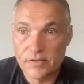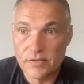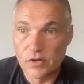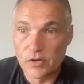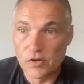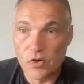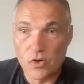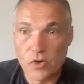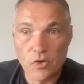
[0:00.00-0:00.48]

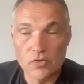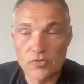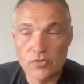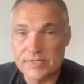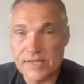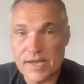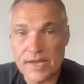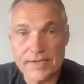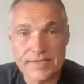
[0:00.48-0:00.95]
all the
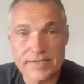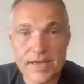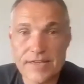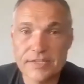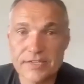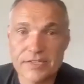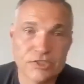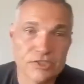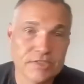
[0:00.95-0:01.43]

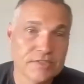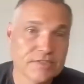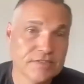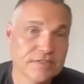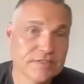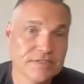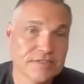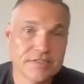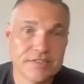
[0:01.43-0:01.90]

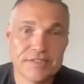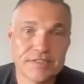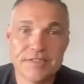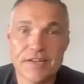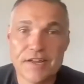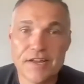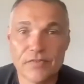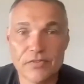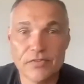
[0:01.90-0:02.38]
citations
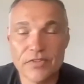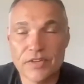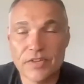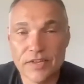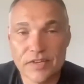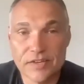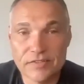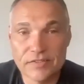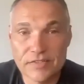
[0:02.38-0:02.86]
and
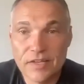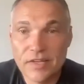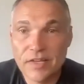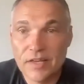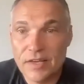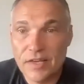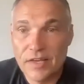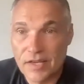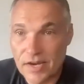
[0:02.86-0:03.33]
everything else.
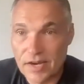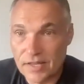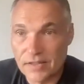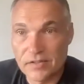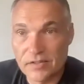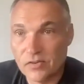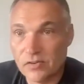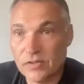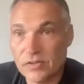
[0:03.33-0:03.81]
And I
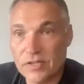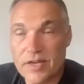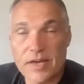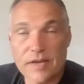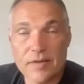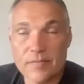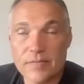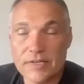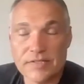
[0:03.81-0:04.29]
literally
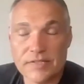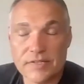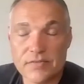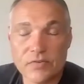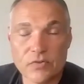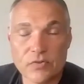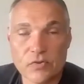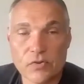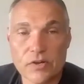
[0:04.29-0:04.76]
had my
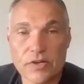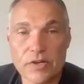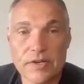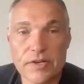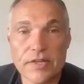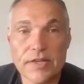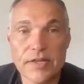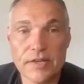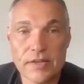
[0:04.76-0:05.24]
7th
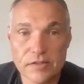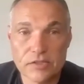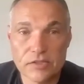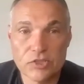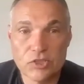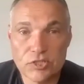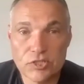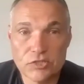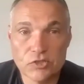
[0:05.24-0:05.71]
grade
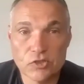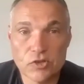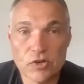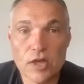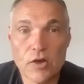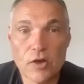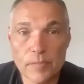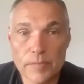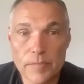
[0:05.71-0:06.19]
English teacher
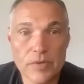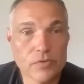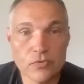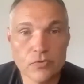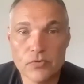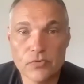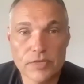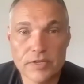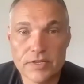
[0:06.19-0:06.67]
help me
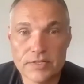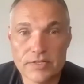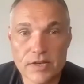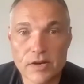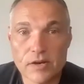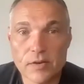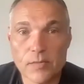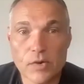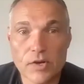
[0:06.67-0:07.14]
through the
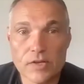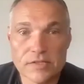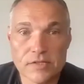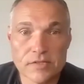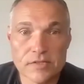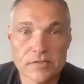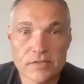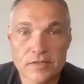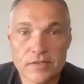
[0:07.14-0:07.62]
entire
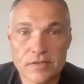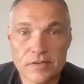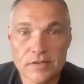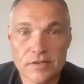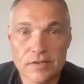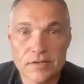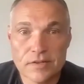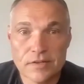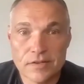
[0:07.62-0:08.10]
process.
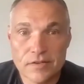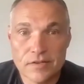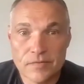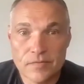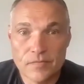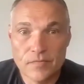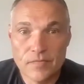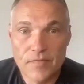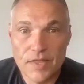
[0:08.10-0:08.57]

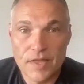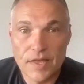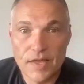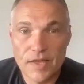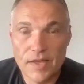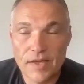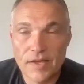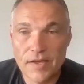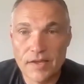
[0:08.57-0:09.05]

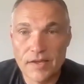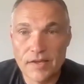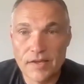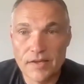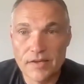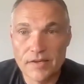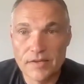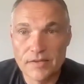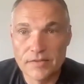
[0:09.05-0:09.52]

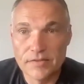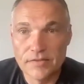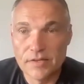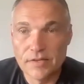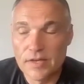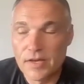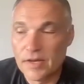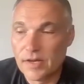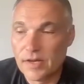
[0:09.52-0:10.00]

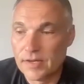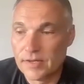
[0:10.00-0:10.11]
And